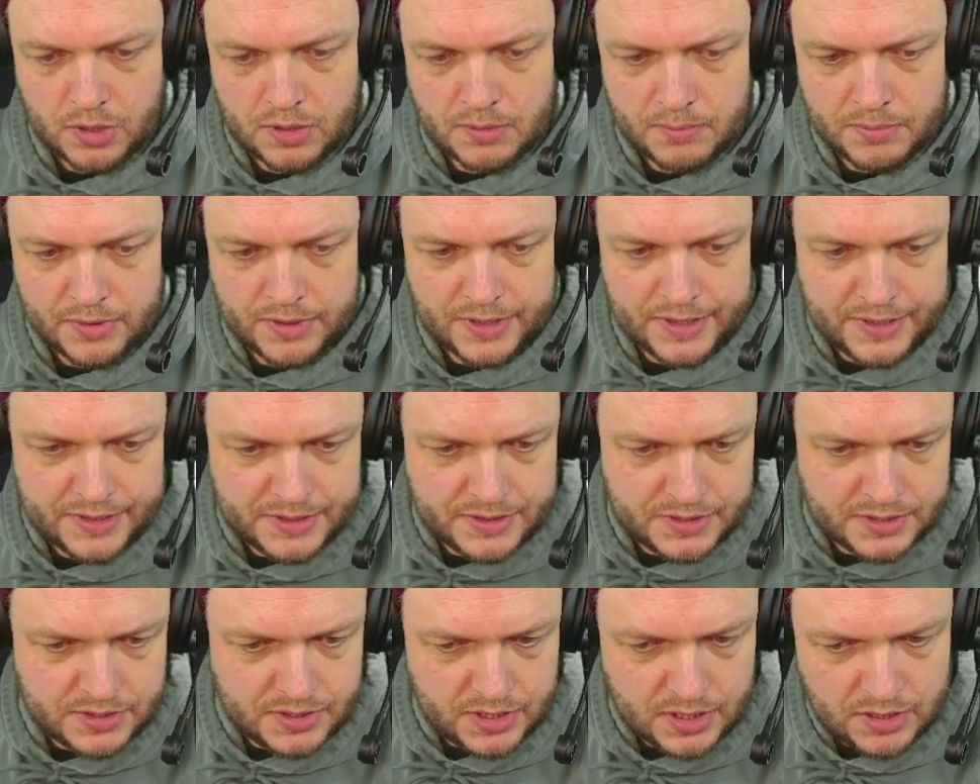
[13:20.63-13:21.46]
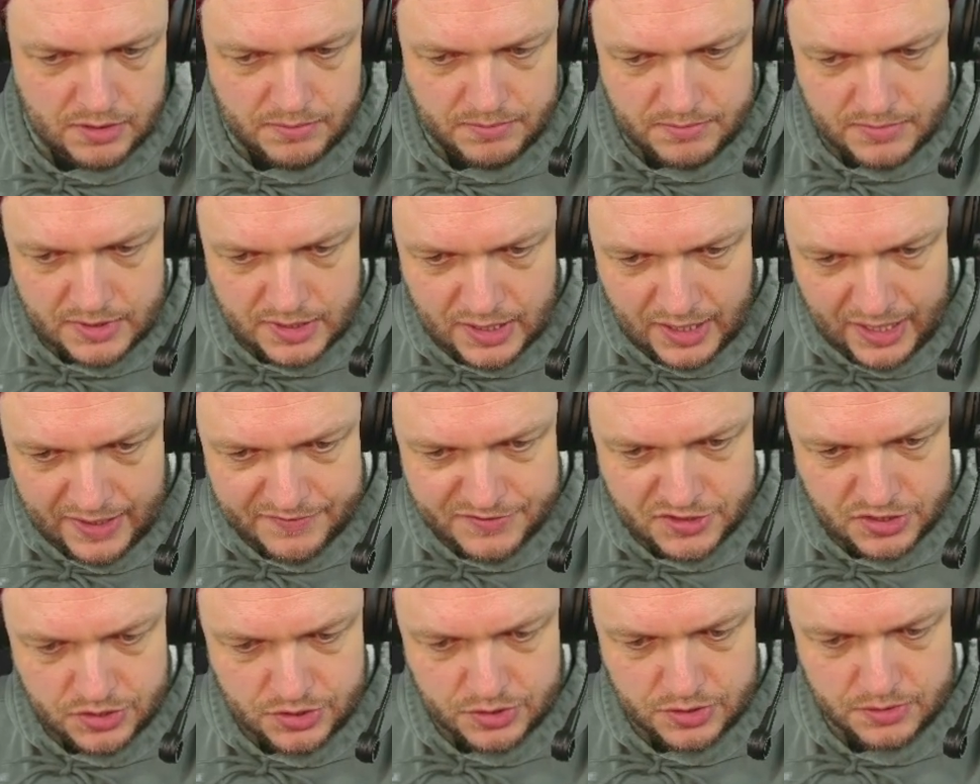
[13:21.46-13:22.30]
but, you know, it'll have to
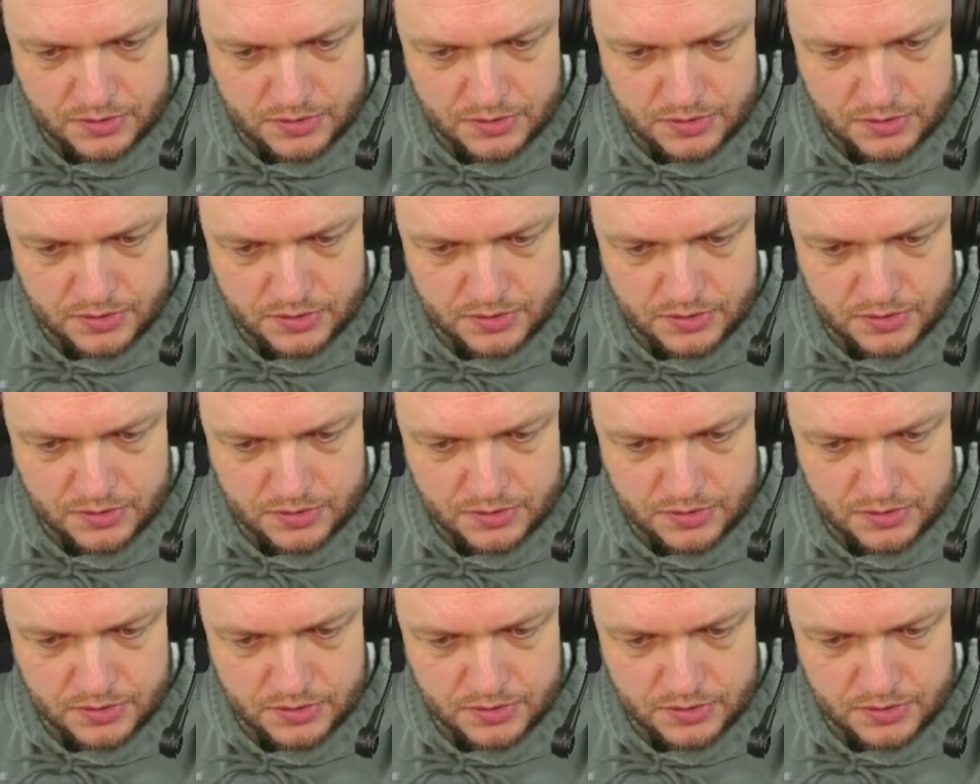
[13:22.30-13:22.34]
do.